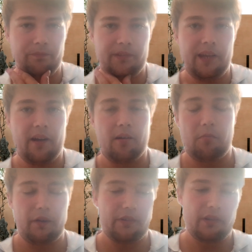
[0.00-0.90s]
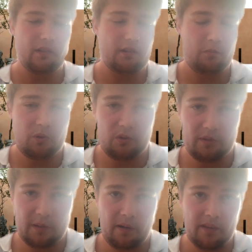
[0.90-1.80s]
yeah, I think Sunderland will do
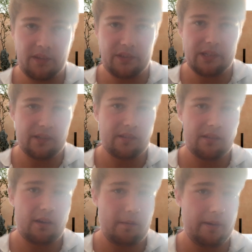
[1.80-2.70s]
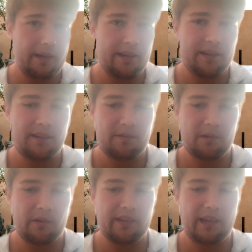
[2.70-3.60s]
really well this season. I may
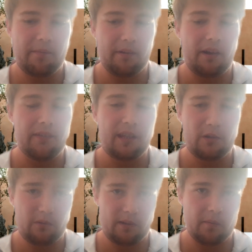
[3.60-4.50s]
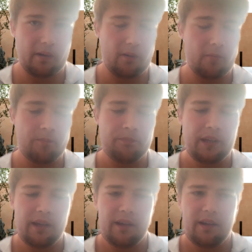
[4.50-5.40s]
regret that, but I think they'll do really well.
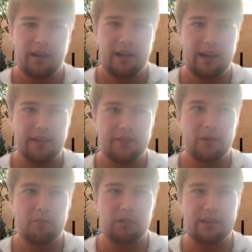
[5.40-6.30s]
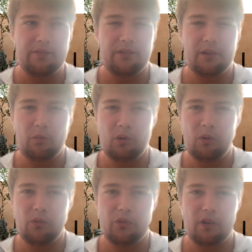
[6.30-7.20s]
And I feel Brentford and
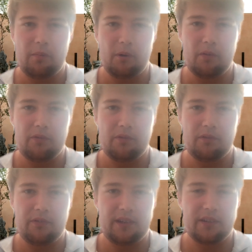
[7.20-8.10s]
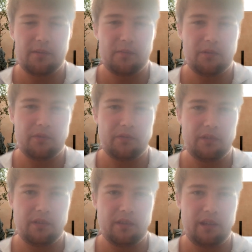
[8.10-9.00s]
Wolves are both victims of
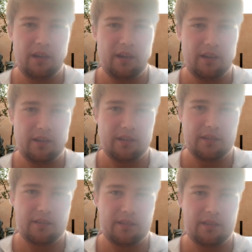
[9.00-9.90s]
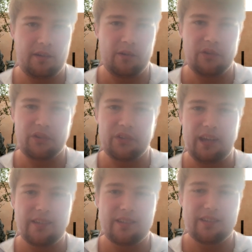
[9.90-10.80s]
their own
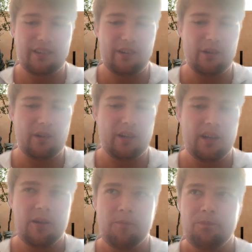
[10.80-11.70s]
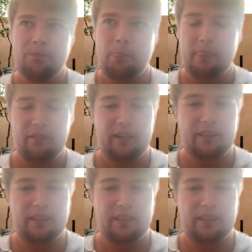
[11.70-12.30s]
success. So the fact